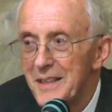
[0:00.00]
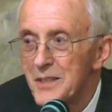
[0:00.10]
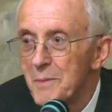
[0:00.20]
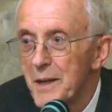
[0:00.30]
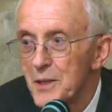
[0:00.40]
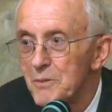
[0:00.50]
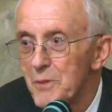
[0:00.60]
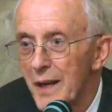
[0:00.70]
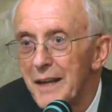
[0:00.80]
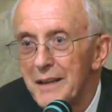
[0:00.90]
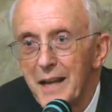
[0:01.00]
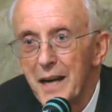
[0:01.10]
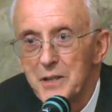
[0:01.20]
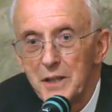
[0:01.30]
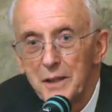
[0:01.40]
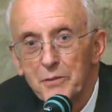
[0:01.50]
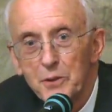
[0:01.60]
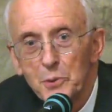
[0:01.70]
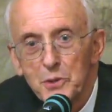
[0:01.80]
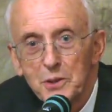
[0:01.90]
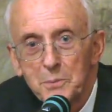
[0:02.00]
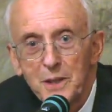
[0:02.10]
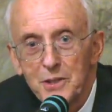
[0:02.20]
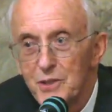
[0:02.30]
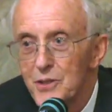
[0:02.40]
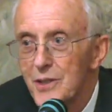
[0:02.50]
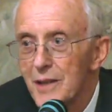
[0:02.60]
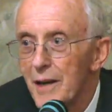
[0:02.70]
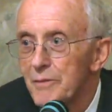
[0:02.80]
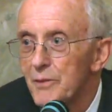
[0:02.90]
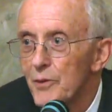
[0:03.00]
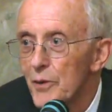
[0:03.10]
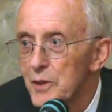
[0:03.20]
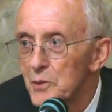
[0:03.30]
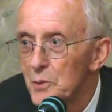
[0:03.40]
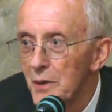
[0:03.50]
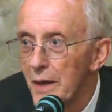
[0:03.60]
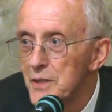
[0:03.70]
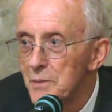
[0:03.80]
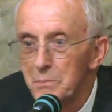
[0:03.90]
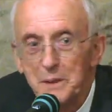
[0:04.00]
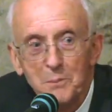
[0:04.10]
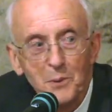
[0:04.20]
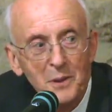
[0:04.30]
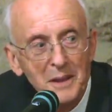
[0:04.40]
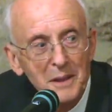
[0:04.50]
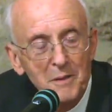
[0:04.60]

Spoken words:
It's a matter of recognizing, of course, the presence and love of God in all kinds of people,